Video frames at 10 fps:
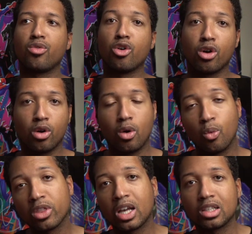for a
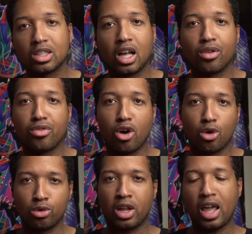$1,000
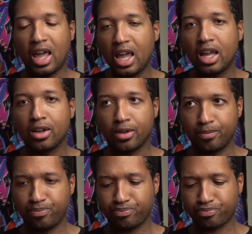phone and
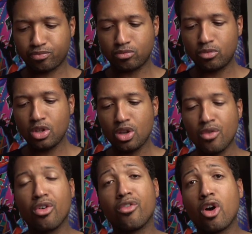
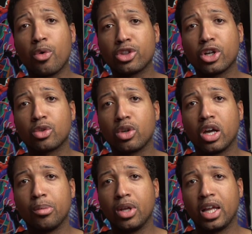for a phone with
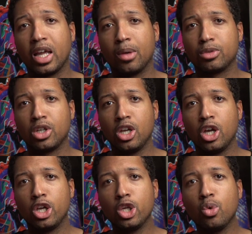3,300 milliamps,
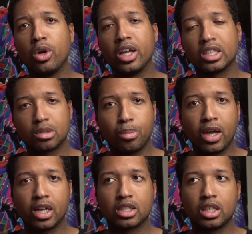you would
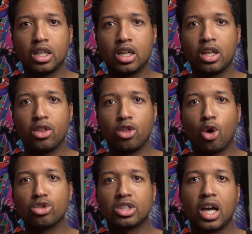expect
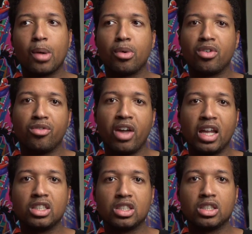those type of
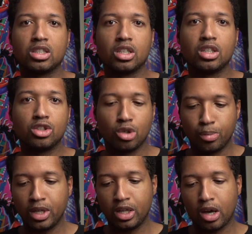advantages to
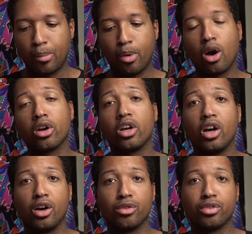be a part
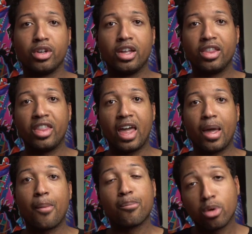of
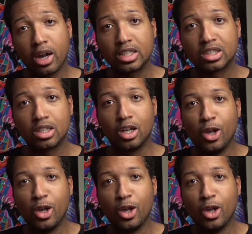that price.